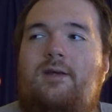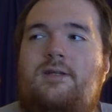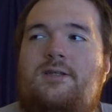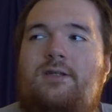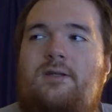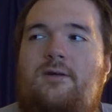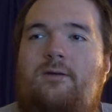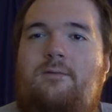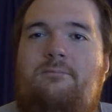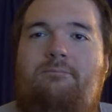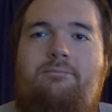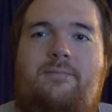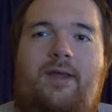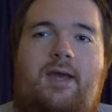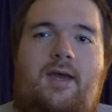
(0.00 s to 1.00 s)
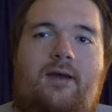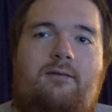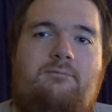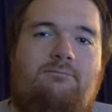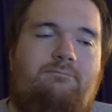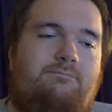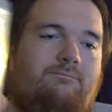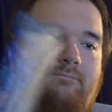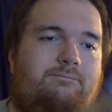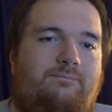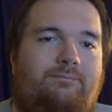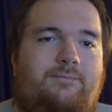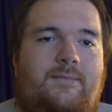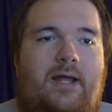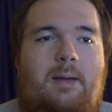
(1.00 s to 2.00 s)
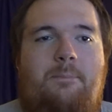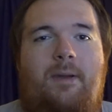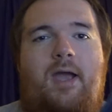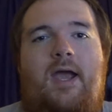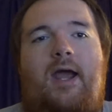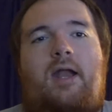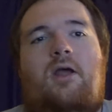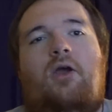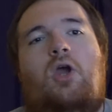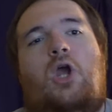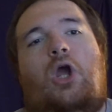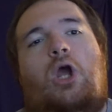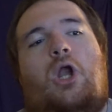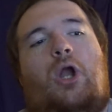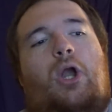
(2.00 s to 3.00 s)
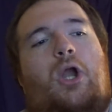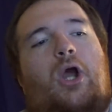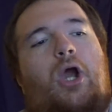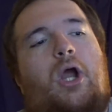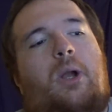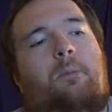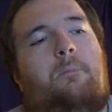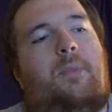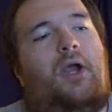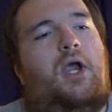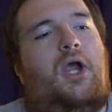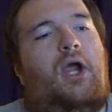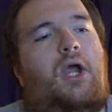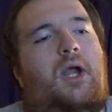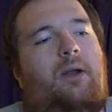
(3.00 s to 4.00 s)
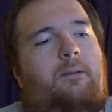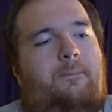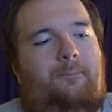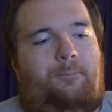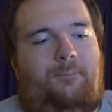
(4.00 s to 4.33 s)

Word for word: So yeah, not bad. Not bad.